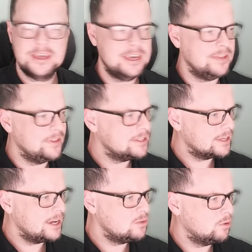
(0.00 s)
In this
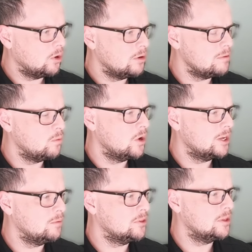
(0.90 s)
case, we're going to be working
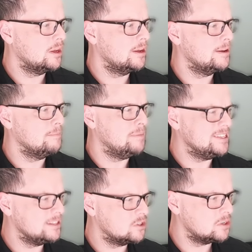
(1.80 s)
with the
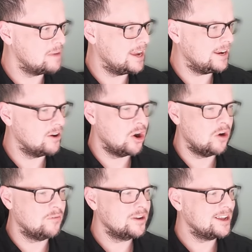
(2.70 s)
business domain
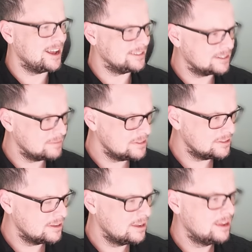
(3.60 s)
of customers,
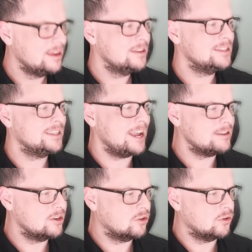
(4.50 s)
scattered
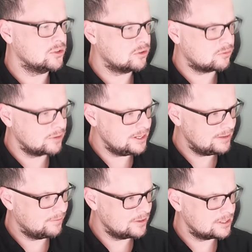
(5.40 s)
across 3
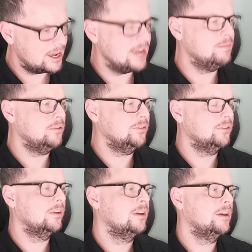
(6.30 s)
different tables
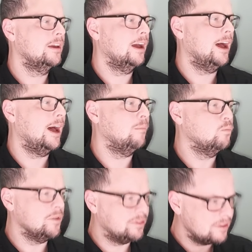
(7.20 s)

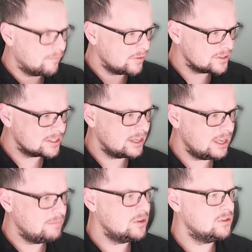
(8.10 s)
with different
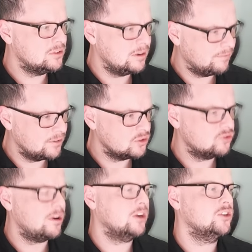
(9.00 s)
schemas, different
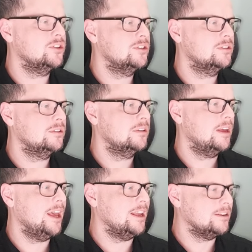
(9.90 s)
structures,
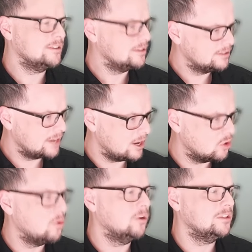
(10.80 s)
and data
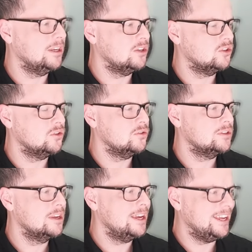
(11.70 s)
quality issues
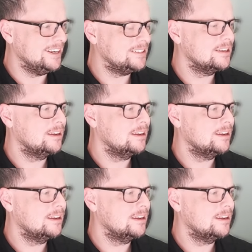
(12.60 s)
in it.